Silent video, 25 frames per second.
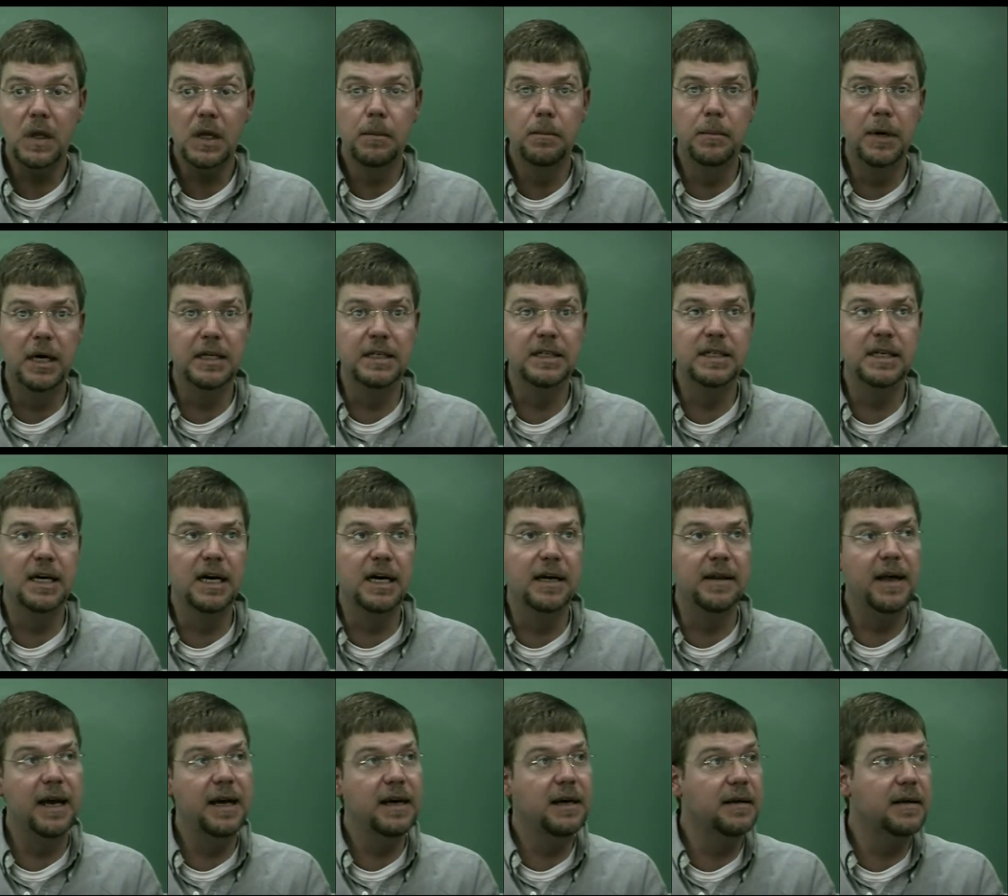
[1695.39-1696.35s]
But uh,
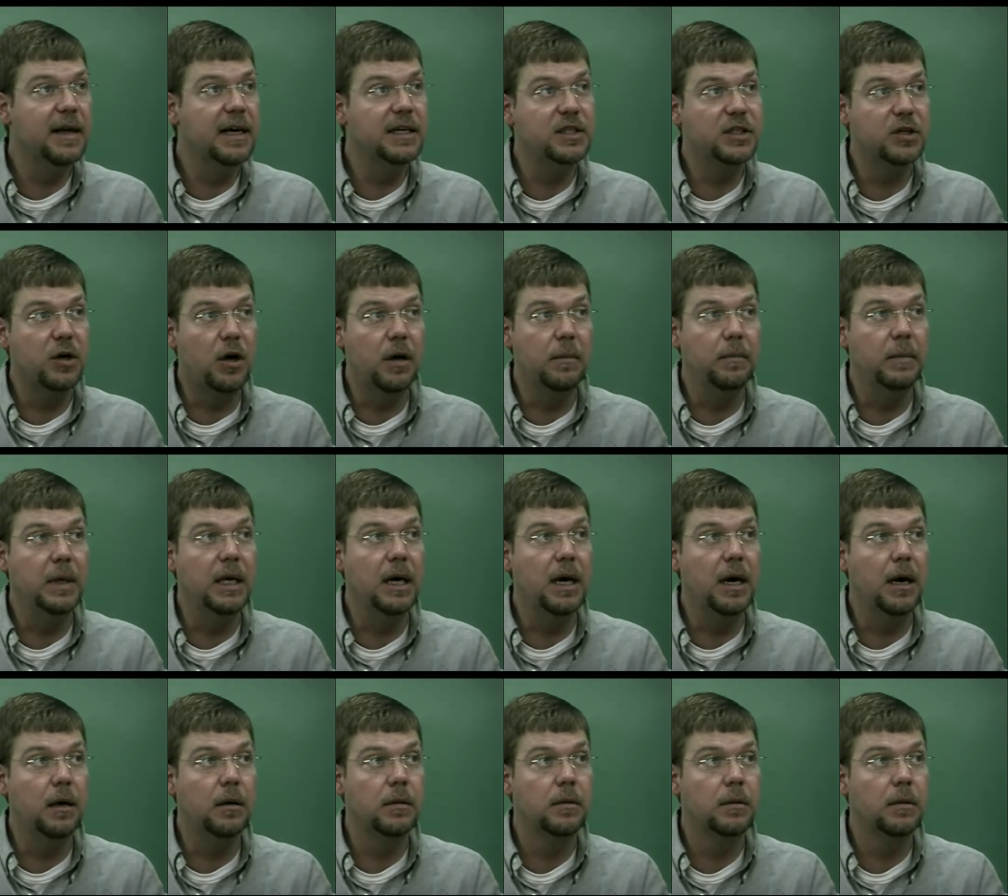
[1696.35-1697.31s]
they, they sought me
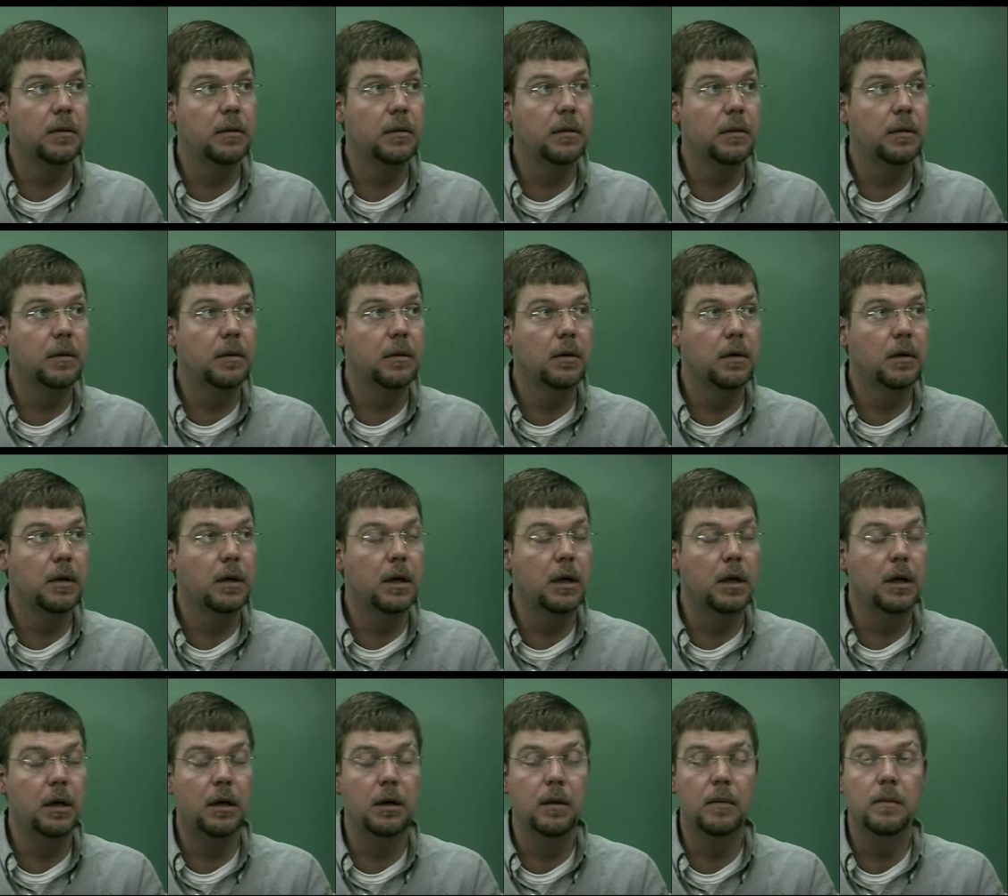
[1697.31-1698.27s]
out.
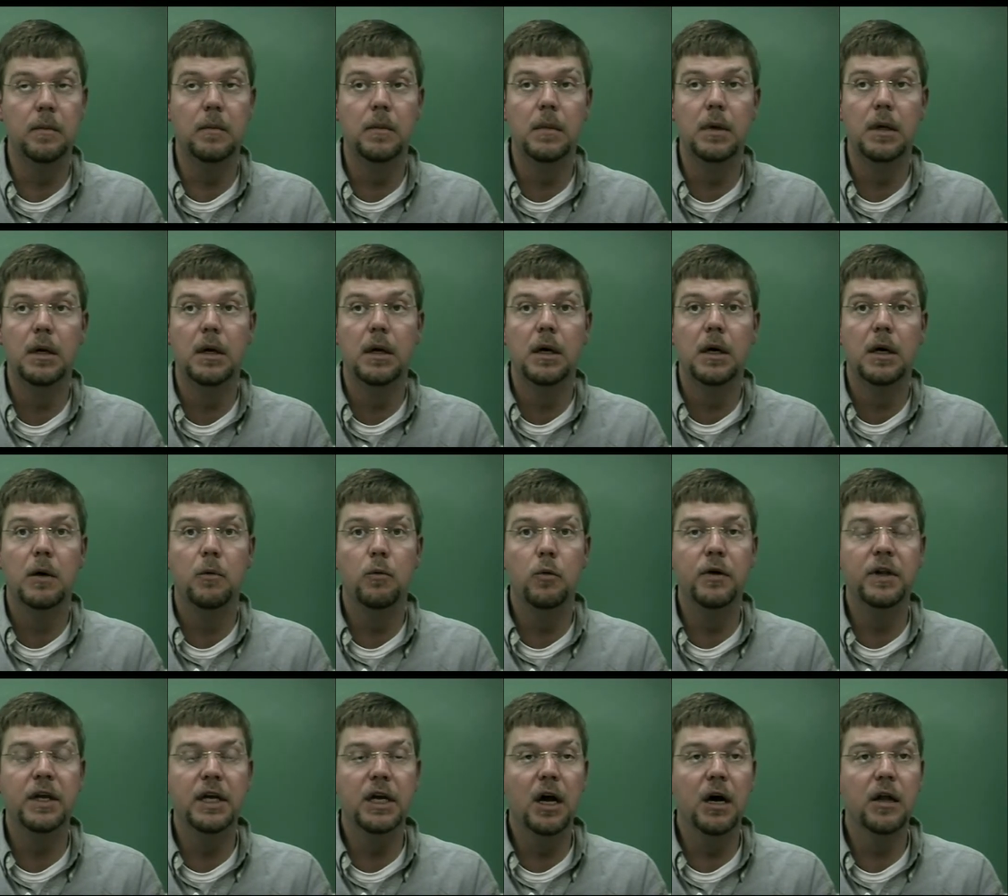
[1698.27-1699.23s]
Um, with
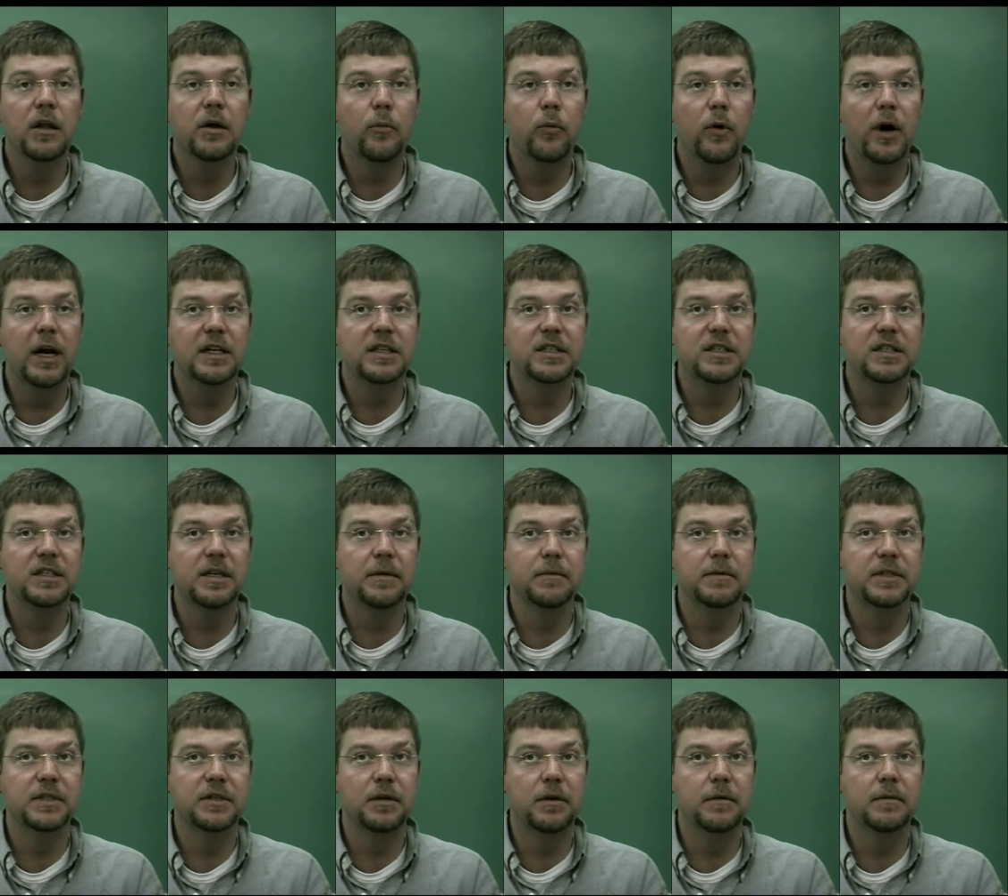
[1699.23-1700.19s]
the other branches of the
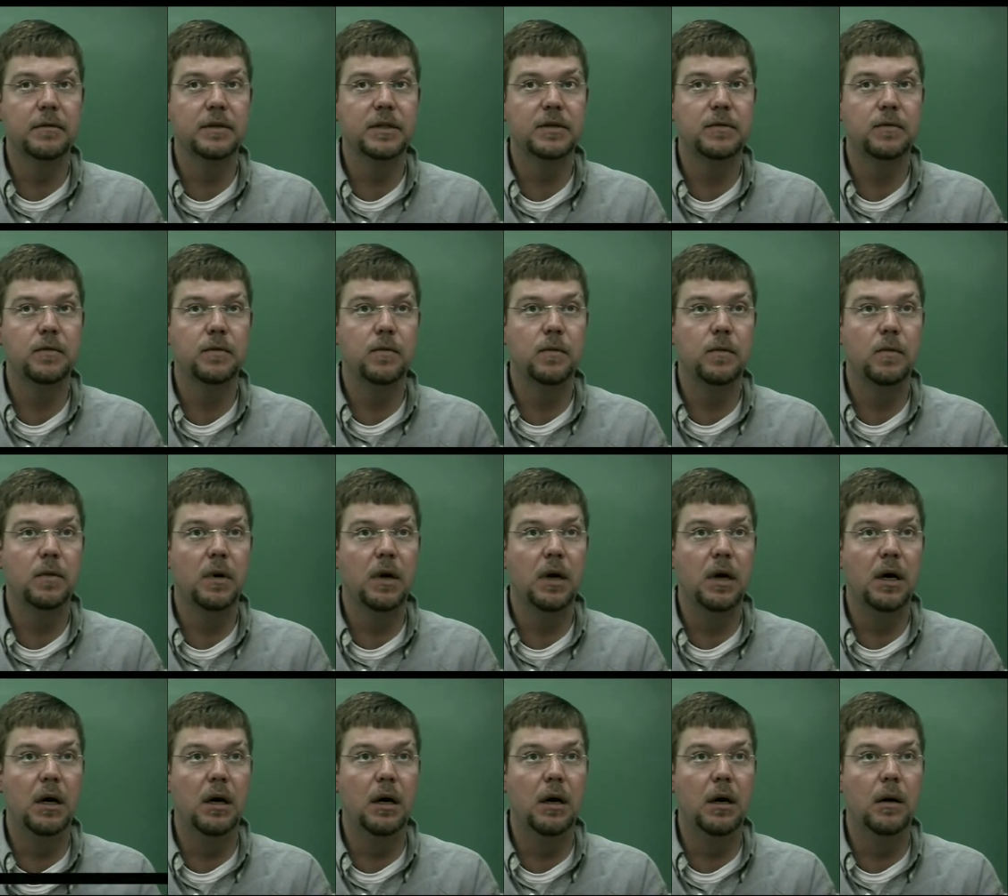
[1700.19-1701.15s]
service,
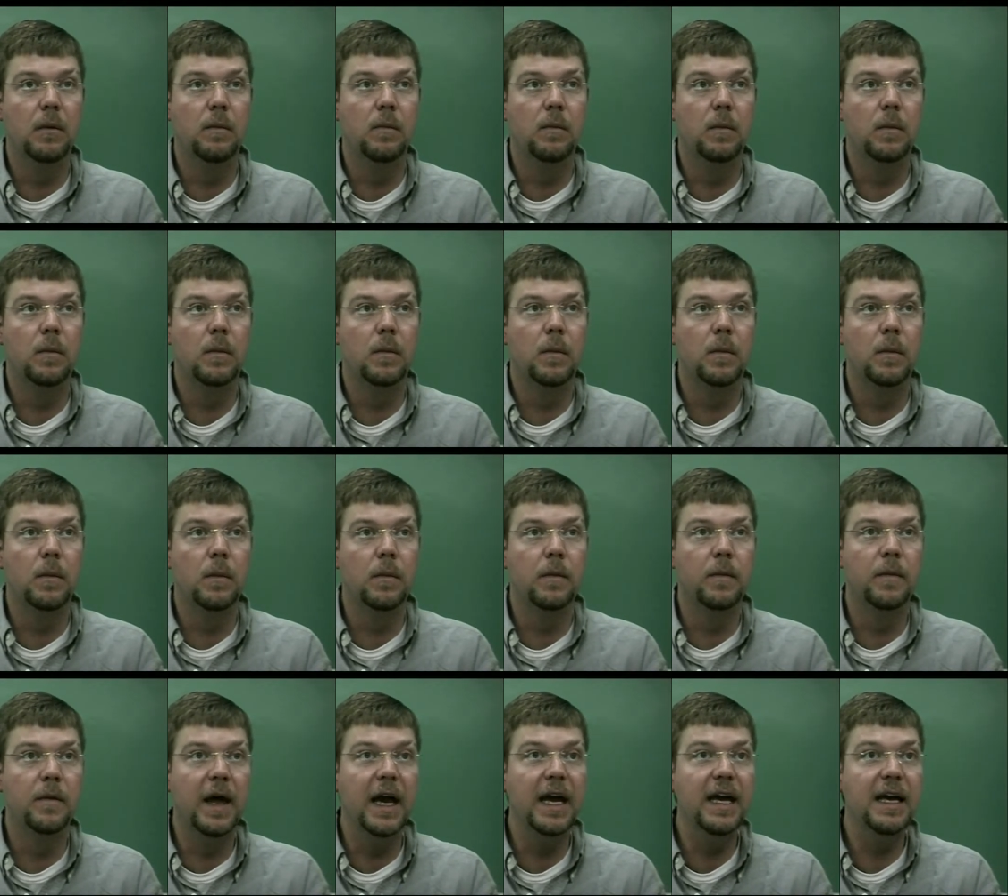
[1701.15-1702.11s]
um,
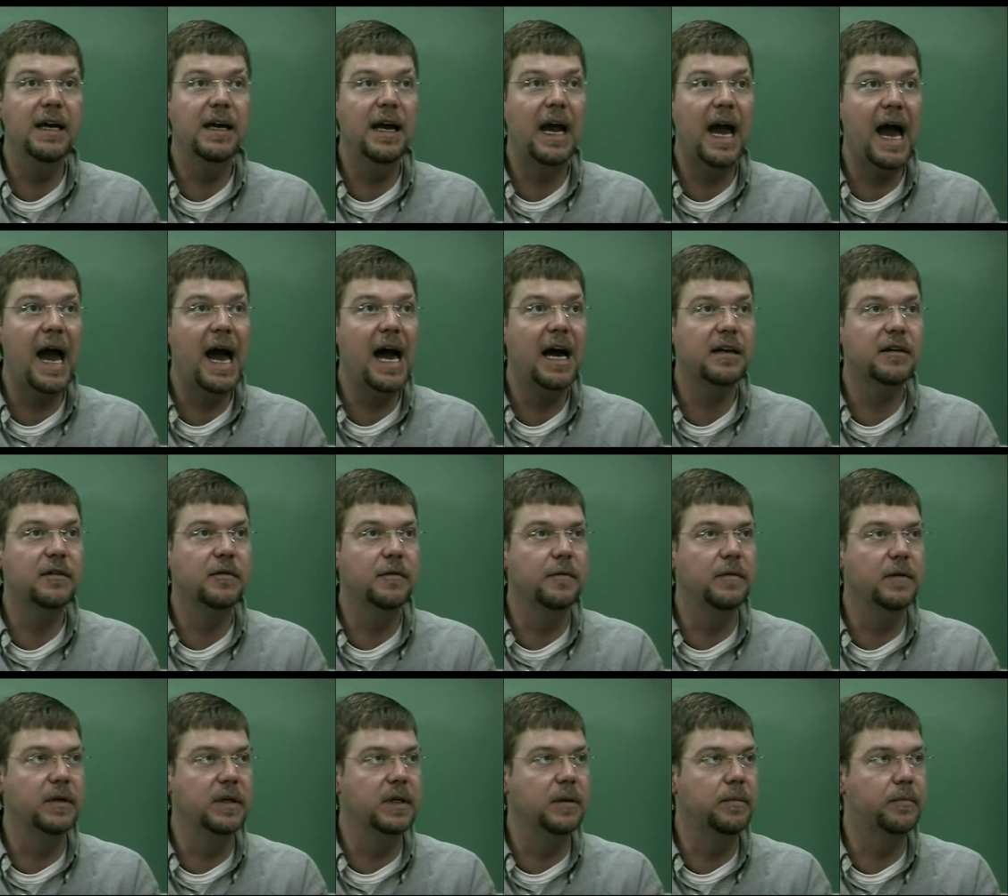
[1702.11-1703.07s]
they
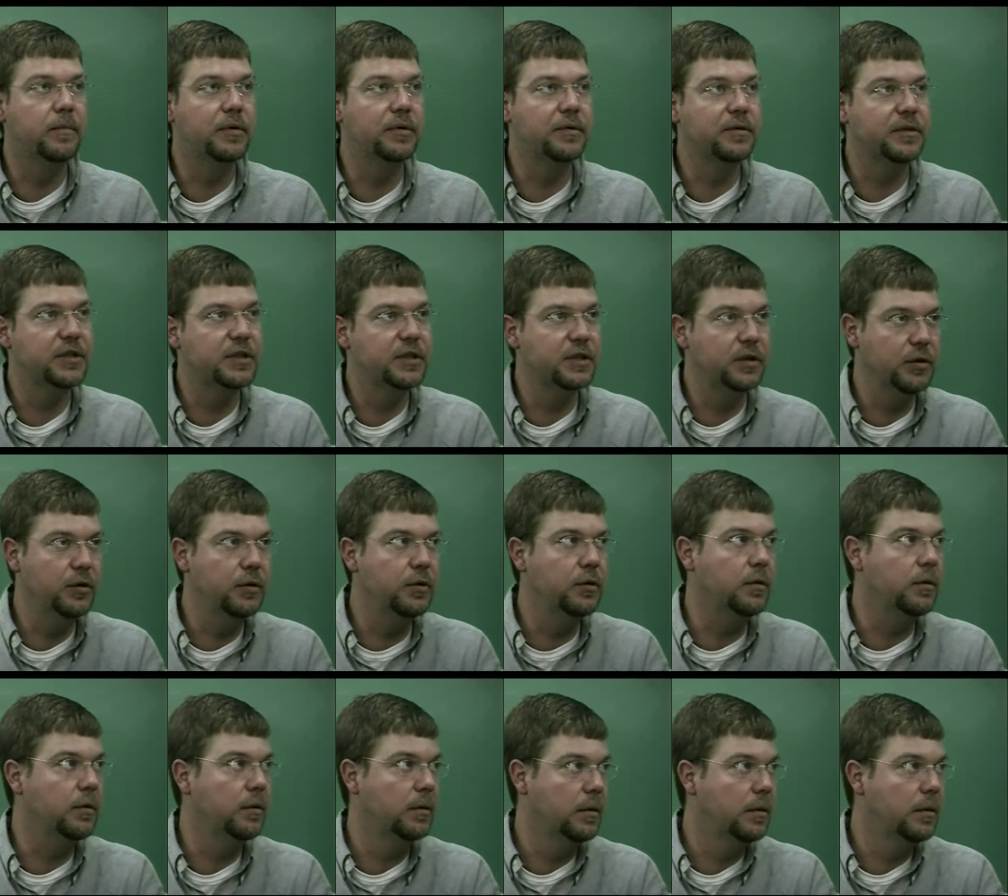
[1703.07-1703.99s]
actively pursue